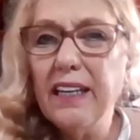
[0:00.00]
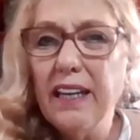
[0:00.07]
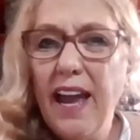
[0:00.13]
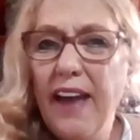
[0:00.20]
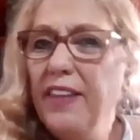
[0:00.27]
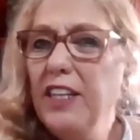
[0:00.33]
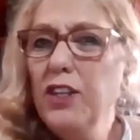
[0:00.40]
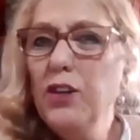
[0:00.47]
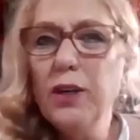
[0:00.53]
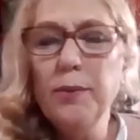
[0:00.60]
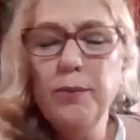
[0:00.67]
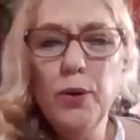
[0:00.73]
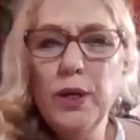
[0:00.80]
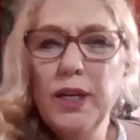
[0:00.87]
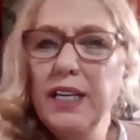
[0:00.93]
and then you could
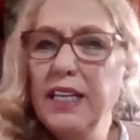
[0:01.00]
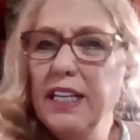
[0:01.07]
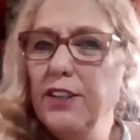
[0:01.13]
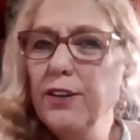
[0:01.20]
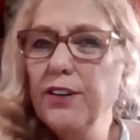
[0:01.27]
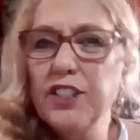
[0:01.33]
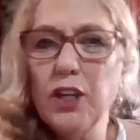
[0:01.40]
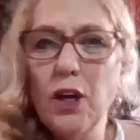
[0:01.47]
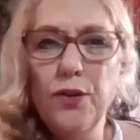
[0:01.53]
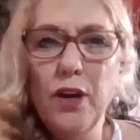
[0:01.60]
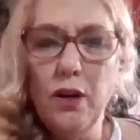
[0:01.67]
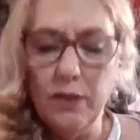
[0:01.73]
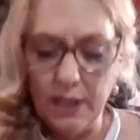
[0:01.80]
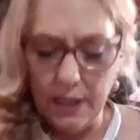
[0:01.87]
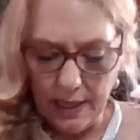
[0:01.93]
put it in your show
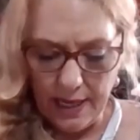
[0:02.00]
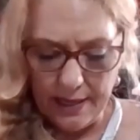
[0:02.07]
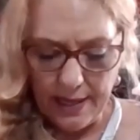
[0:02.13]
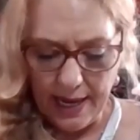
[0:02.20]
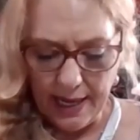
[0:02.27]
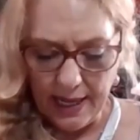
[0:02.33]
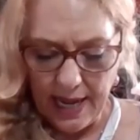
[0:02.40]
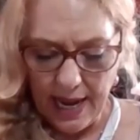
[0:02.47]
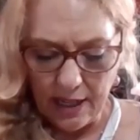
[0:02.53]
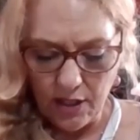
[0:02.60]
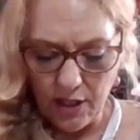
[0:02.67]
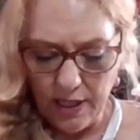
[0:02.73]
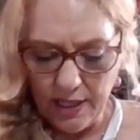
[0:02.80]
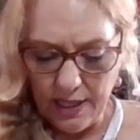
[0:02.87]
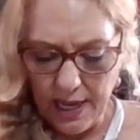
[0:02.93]
notes, and then they can
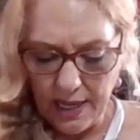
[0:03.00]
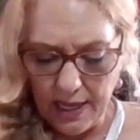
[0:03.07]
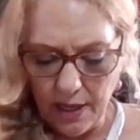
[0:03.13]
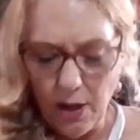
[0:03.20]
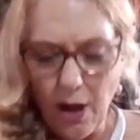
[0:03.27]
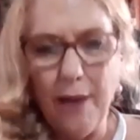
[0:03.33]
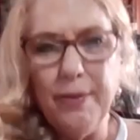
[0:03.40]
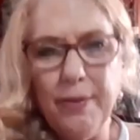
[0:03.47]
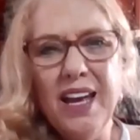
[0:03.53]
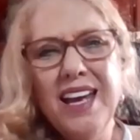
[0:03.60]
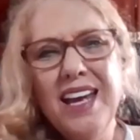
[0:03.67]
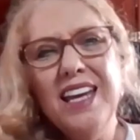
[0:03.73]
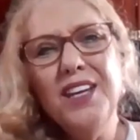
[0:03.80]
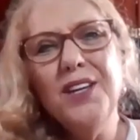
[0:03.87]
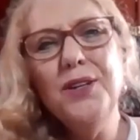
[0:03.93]
actually take a copy.
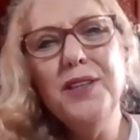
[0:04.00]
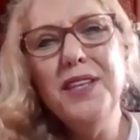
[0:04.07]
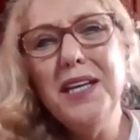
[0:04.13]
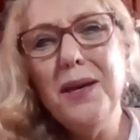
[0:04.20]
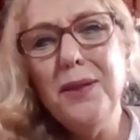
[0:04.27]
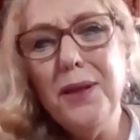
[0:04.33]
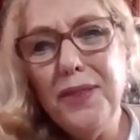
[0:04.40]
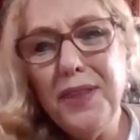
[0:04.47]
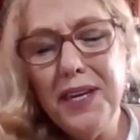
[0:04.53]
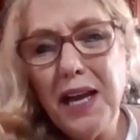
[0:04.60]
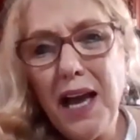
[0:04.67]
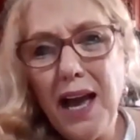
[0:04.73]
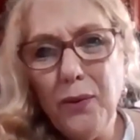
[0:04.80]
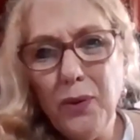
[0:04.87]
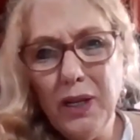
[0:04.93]
The other thing
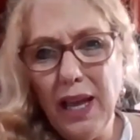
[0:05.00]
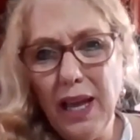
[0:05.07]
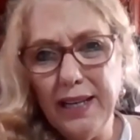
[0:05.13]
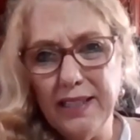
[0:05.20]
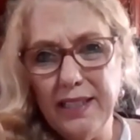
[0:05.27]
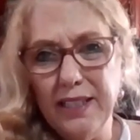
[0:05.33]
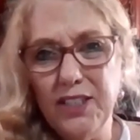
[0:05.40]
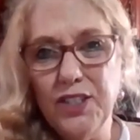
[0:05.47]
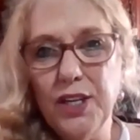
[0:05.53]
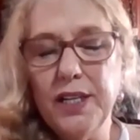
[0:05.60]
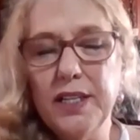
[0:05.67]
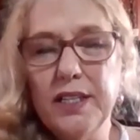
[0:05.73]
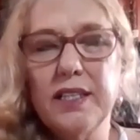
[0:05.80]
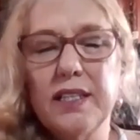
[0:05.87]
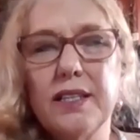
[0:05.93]
I would like to
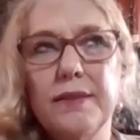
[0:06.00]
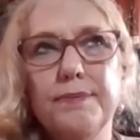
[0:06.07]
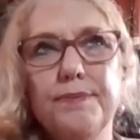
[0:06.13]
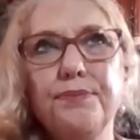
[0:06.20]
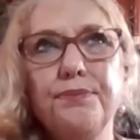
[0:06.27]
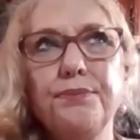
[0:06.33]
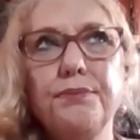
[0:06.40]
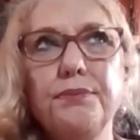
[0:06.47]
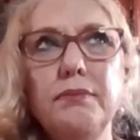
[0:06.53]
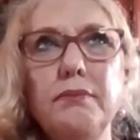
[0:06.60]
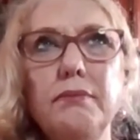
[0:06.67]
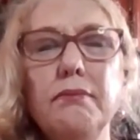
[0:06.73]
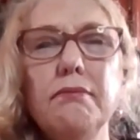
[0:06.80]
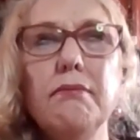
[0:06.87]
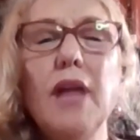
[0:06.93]
just,
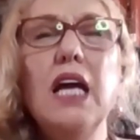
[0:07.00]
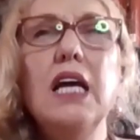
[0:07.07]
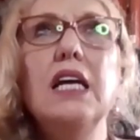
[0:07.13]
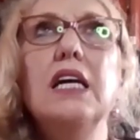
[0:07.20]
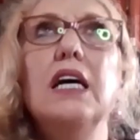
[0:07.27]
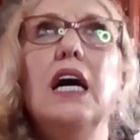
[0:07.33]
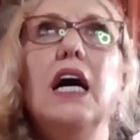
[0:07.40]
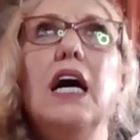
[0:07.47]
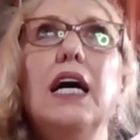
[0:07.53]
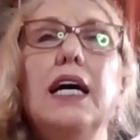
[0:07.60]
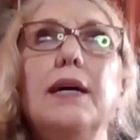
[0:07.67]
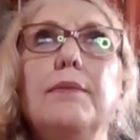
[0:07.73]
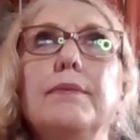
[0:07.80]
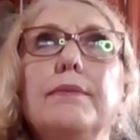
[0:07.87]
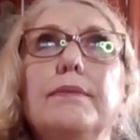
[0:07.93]

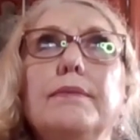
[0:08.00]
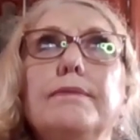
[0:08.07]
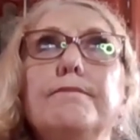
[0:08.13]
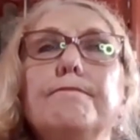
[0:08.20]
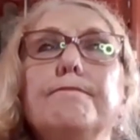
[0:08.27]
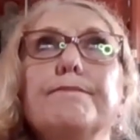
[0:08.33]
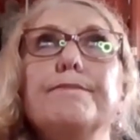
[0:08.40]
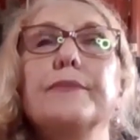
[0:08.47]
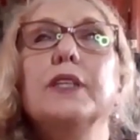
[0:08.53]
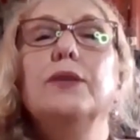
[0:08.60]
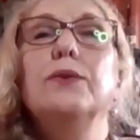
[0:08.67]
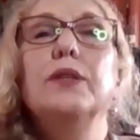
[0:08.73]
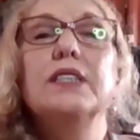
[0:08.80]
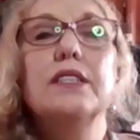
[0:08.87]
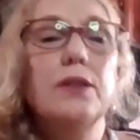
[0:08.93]

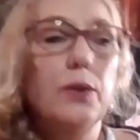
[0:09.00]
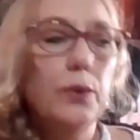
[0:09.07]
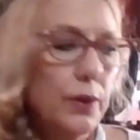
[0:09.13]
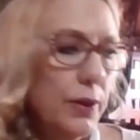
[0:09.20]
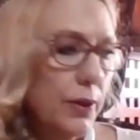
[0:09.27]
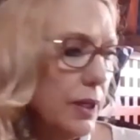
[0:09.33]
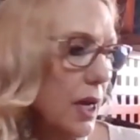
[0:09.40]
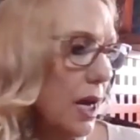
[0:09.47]
what's the word?